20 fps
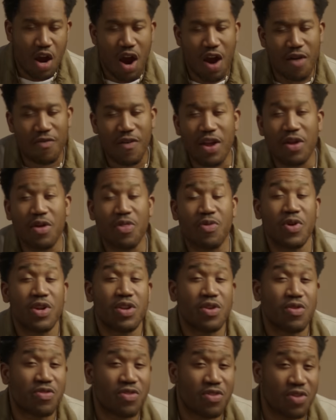Our final three
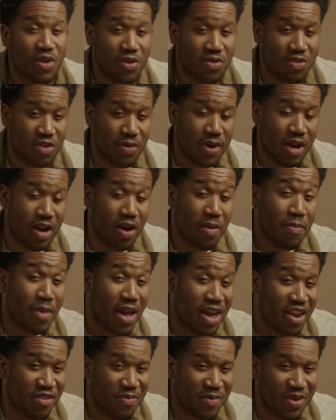do's and don'ts are about our
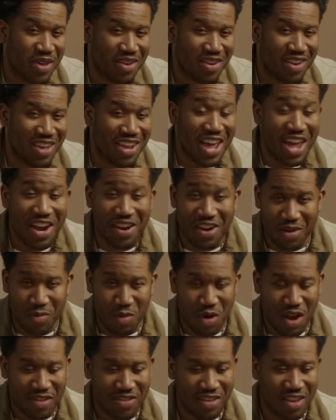management and editing
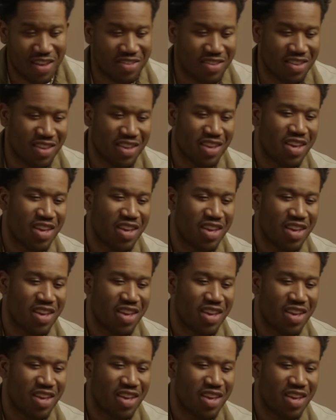process.